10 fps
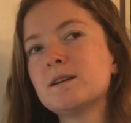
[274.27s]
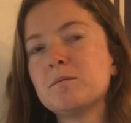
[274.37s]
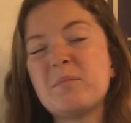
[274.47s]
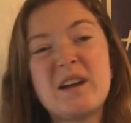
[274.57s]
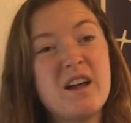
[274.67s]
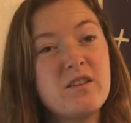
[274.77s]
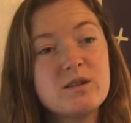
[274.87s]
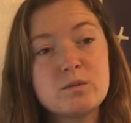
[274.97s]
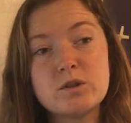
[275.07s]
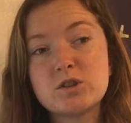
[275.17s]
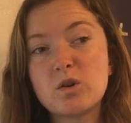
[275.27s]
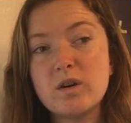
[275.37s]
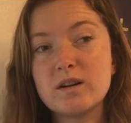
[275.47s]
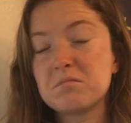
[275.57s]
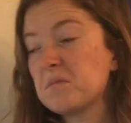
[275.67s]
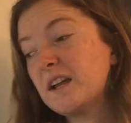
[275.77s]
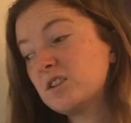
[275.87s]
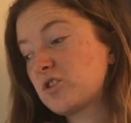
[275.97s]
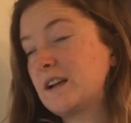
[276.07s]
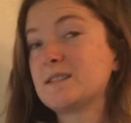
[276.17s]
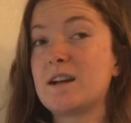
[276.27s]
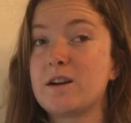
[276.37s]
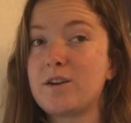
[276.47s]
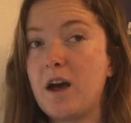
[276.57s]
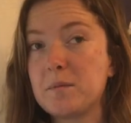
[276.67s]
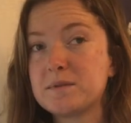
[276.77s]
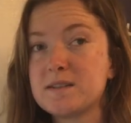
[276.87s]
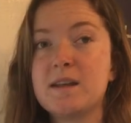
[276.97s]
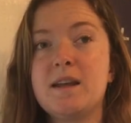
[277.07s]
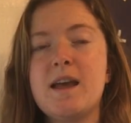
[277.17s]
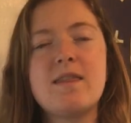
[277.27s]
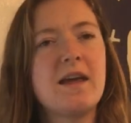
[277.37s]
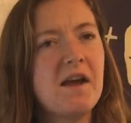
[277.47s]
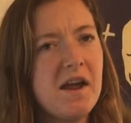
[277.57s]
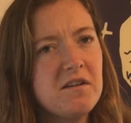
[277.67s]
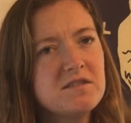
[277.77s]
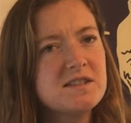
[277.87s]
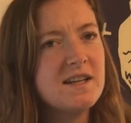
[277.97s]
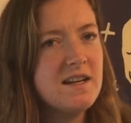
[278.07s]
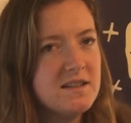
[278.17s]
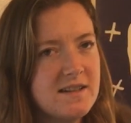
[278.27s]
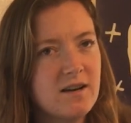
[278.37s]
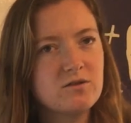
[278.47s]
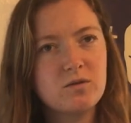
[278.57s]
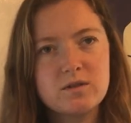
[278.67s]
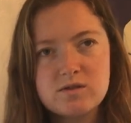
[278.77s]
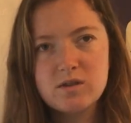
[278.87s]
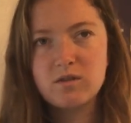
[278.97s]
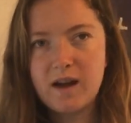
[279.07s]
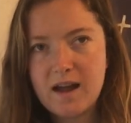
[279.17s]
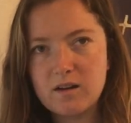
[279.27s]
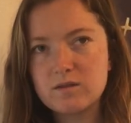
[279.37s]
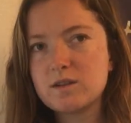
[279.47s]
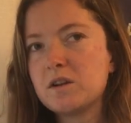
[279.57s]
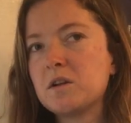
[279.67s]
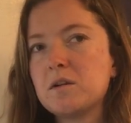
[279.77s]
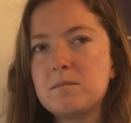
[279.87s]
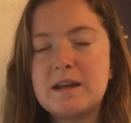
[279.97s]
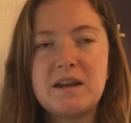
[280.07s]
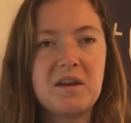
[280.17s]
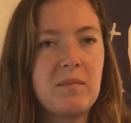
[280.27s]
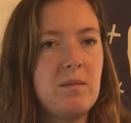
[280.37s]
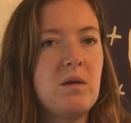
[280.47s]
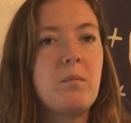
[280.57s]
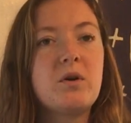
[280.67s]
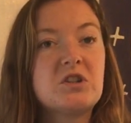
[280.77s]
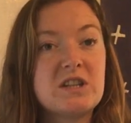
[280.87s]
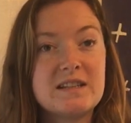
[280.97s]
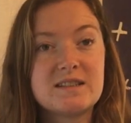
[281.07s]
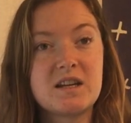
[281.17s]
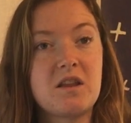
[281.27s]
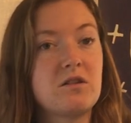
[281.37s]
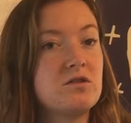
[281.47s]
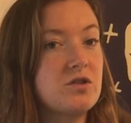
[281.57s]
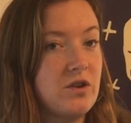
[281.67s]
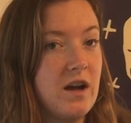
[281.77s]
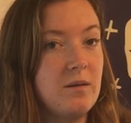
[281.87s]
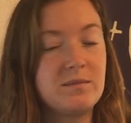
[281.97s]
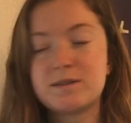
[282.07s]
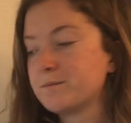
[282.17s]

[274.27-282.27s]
but others were short, like Triceratops, and they kind of stayed down towards the ground, eating maybe bushes and other scrubs.